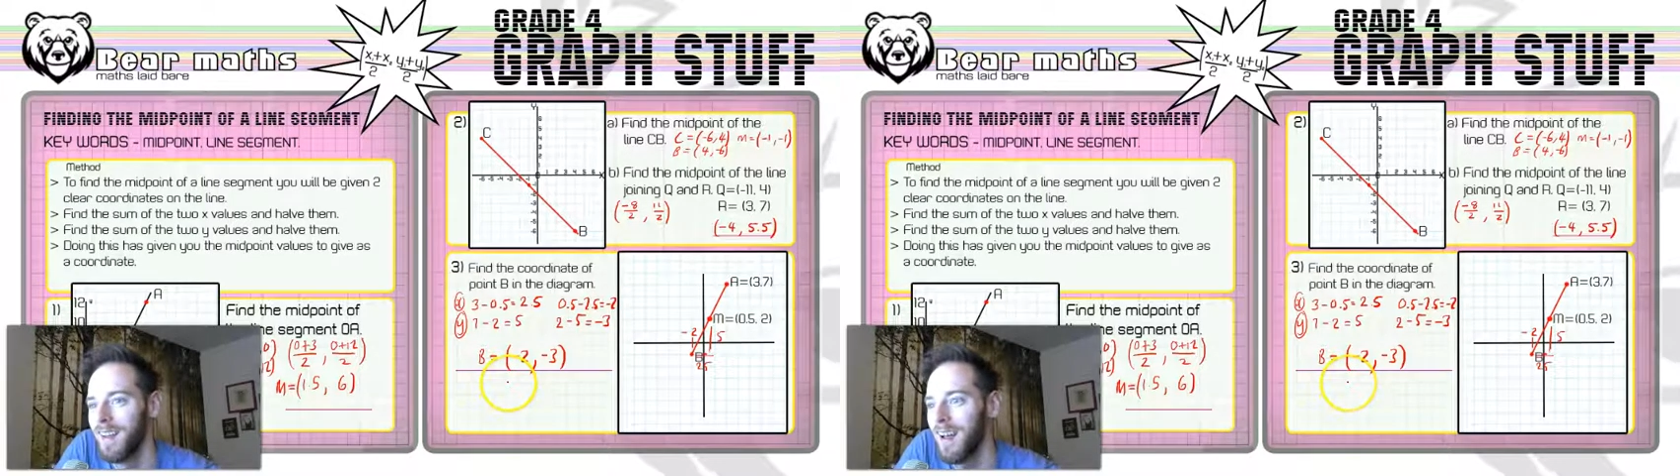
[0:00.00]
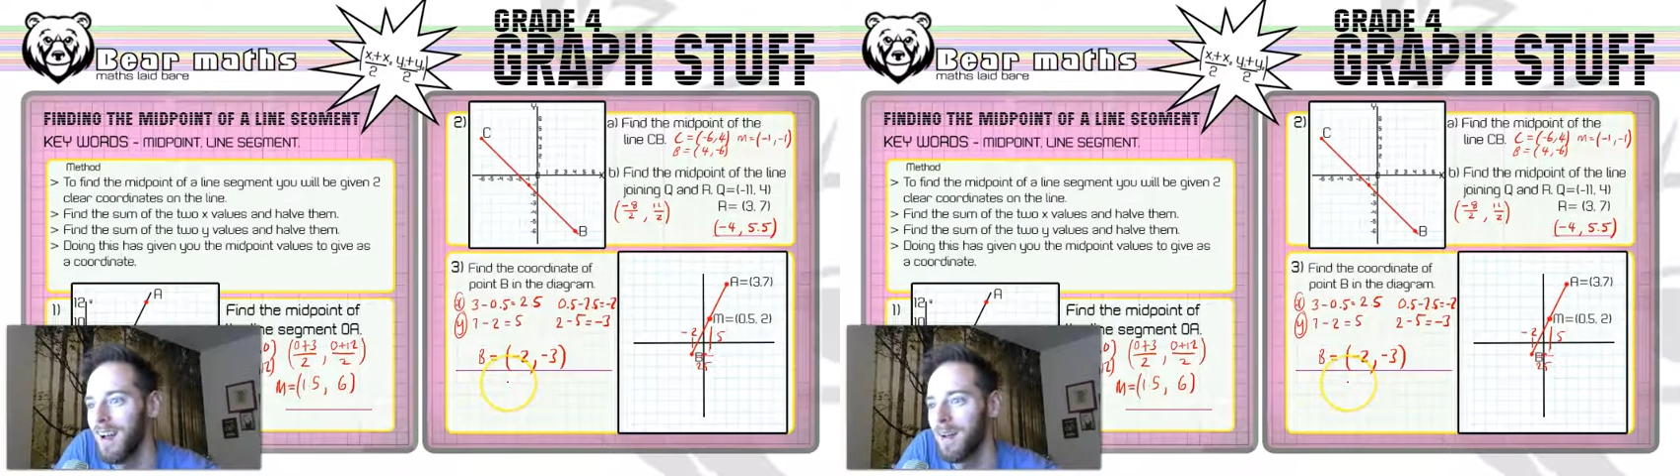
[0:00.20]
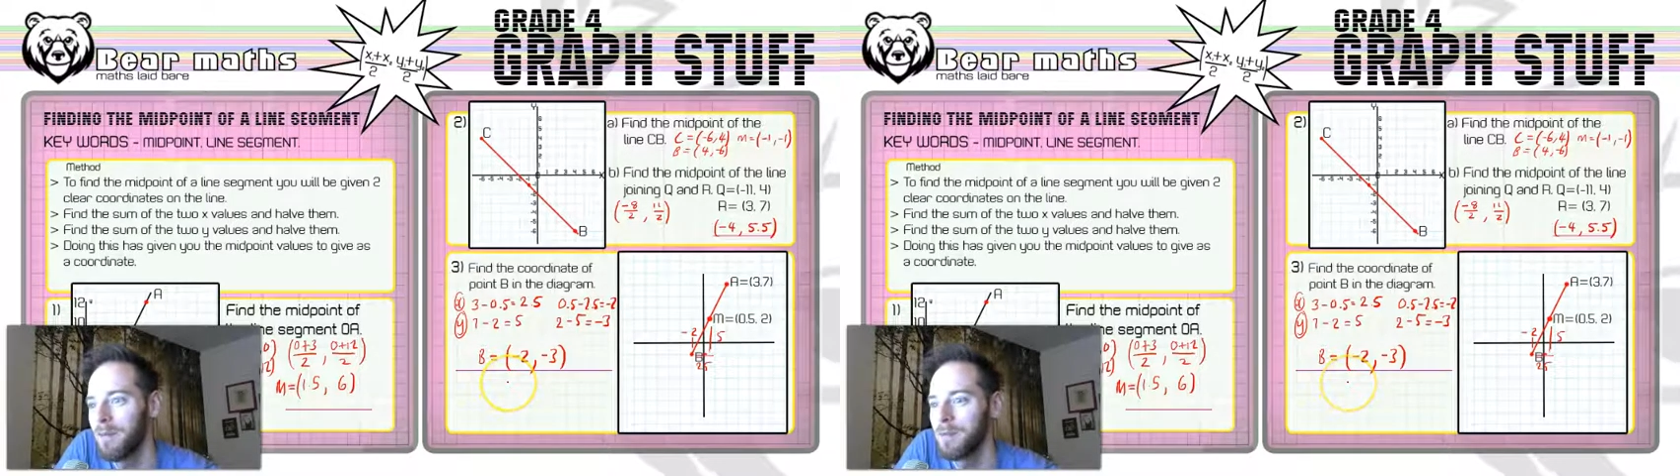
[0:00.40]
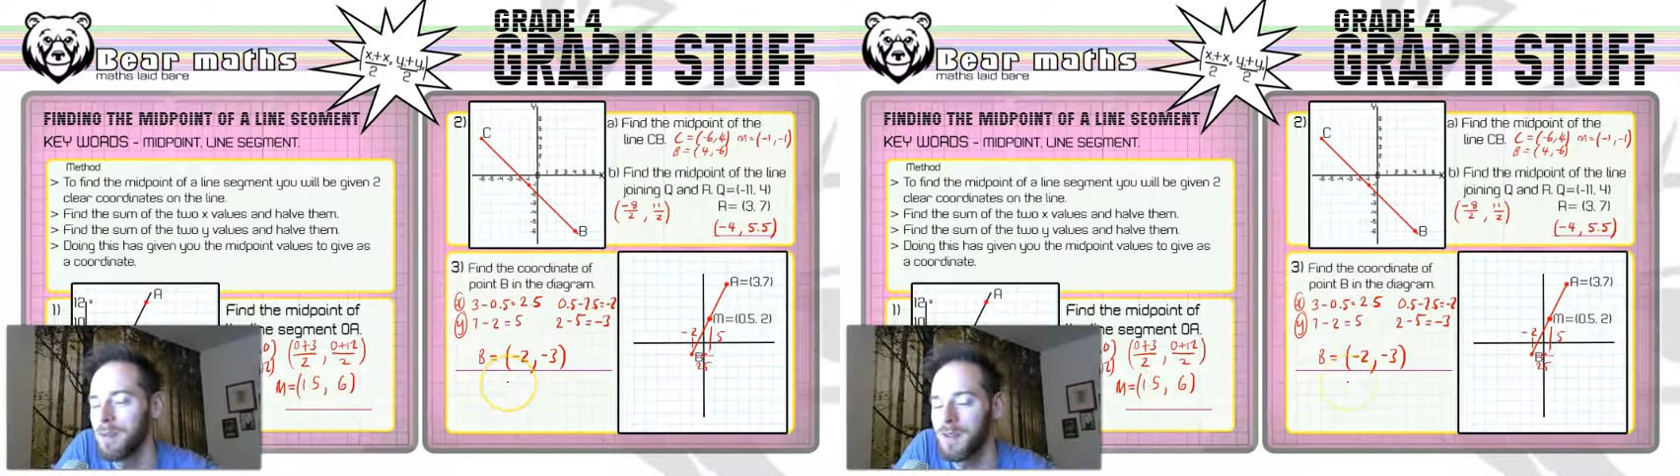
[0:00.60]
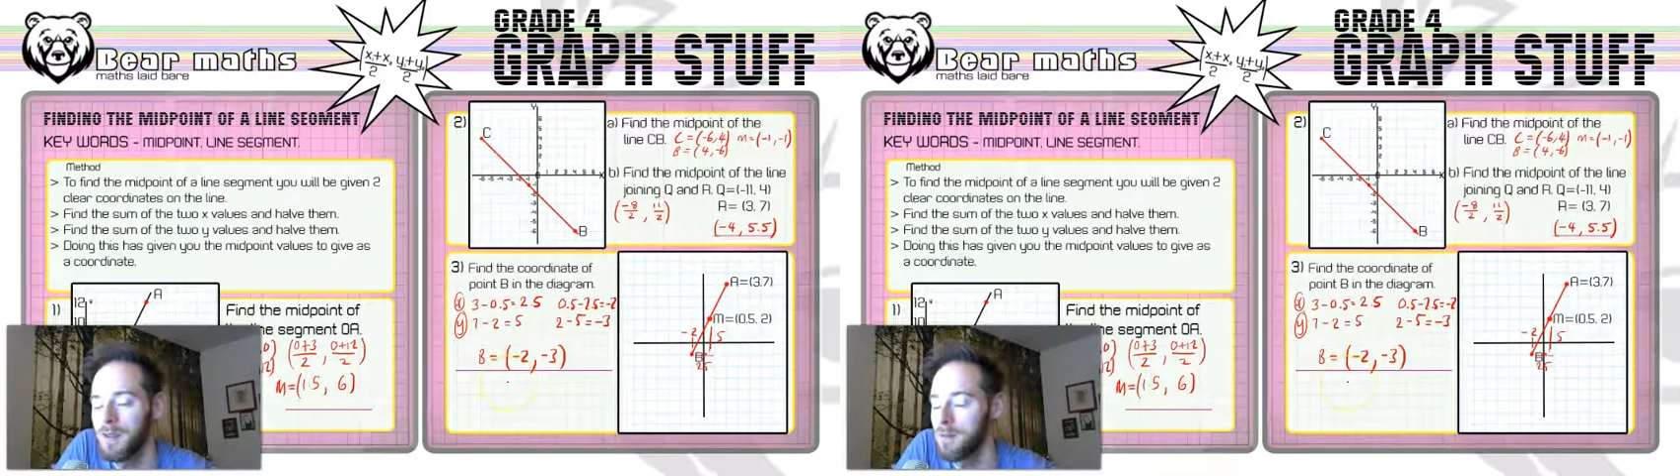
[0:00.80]
I'm
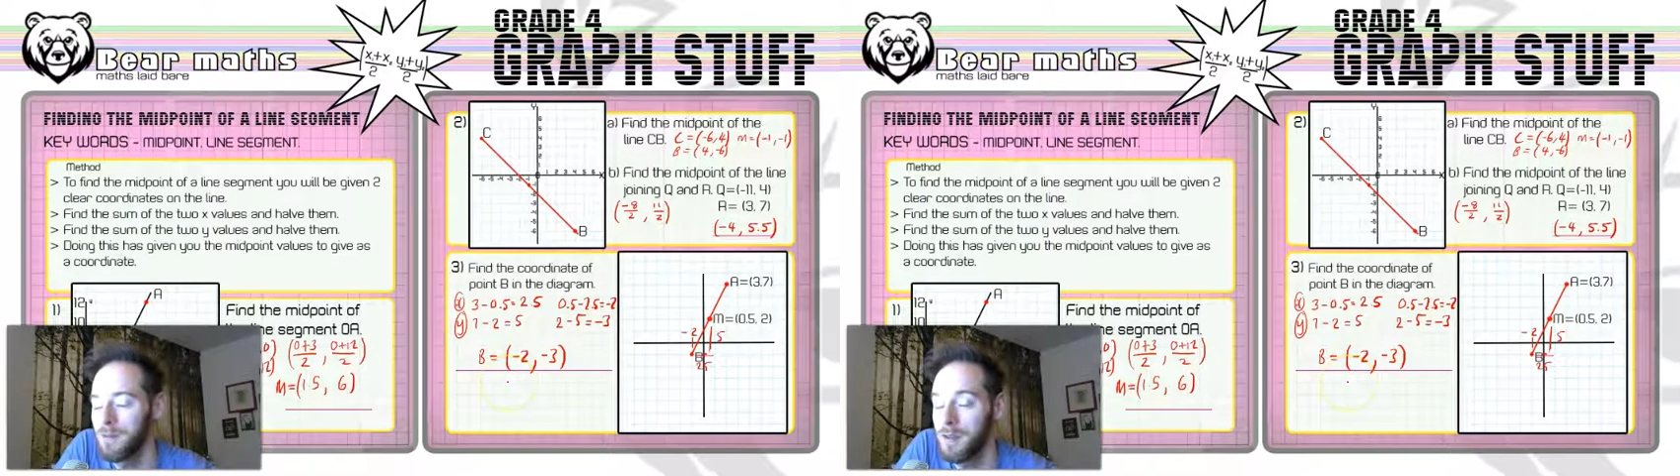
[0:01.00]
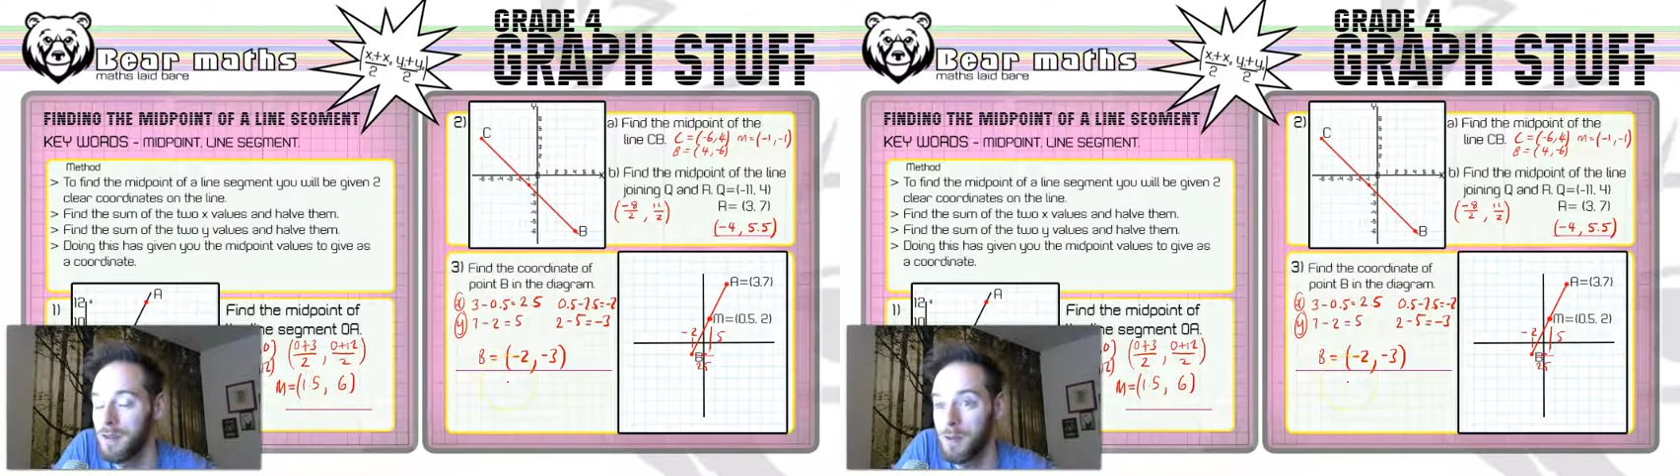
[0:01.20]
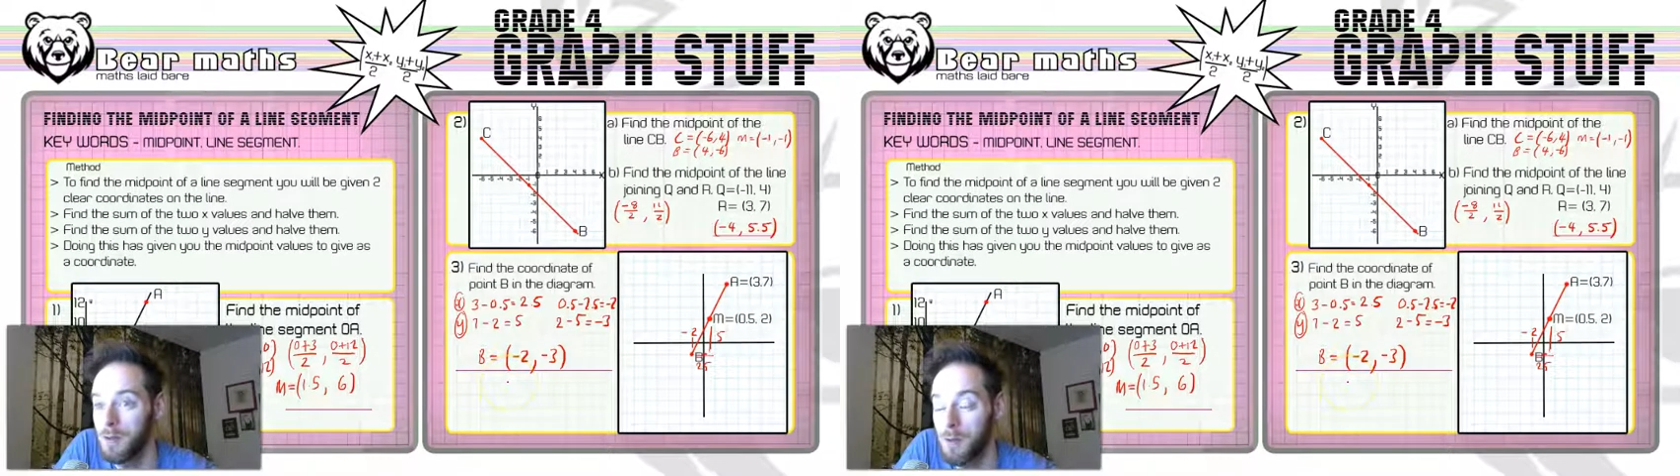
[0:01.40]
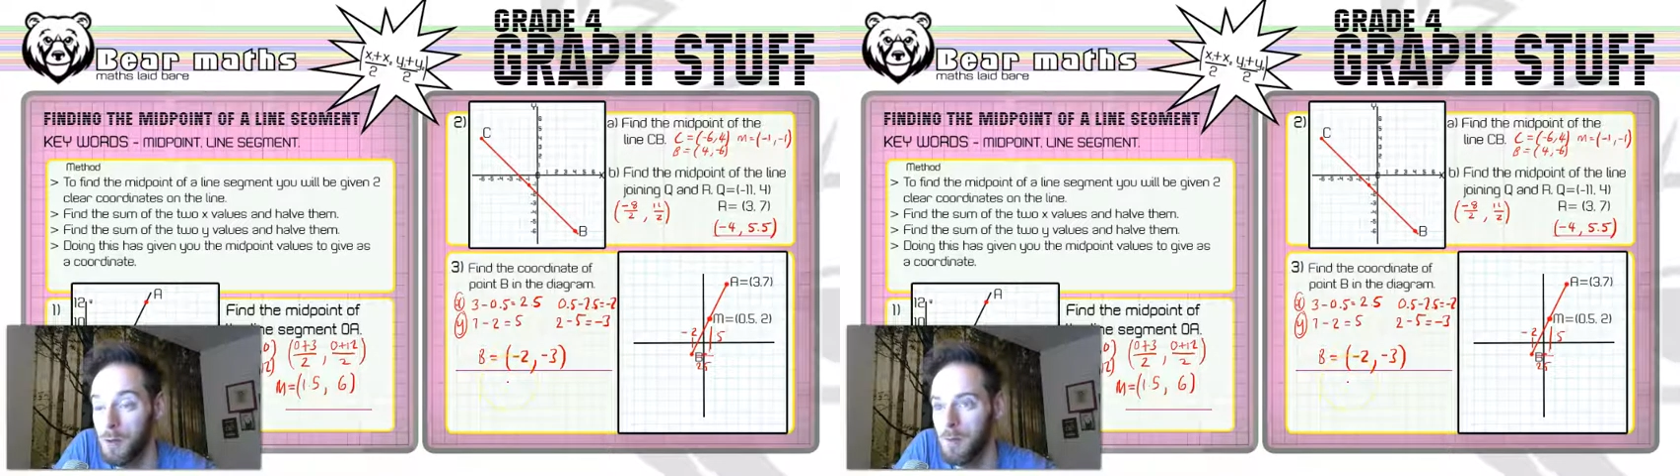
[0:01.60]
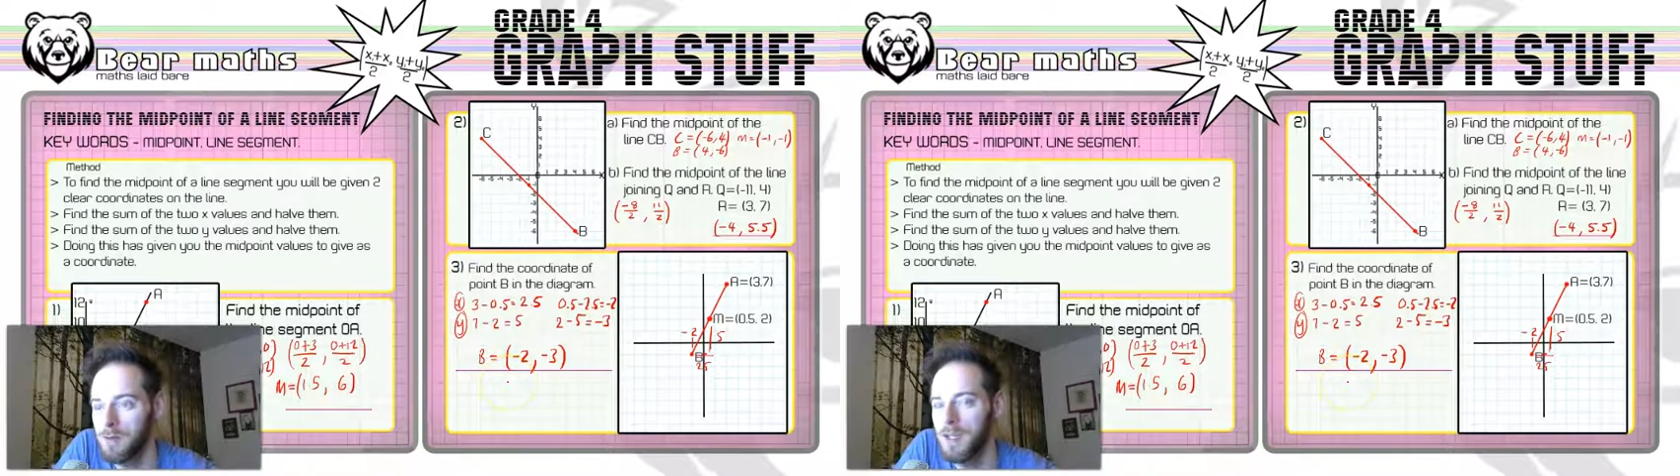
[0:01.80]
doing 2
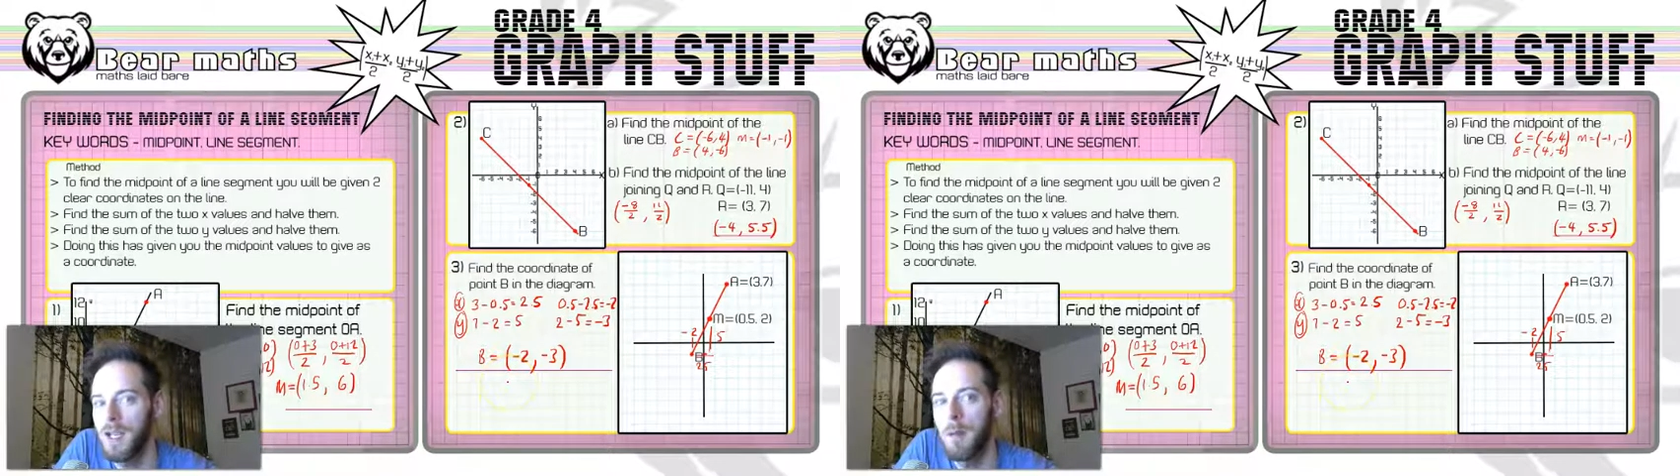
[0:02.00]
plus 3.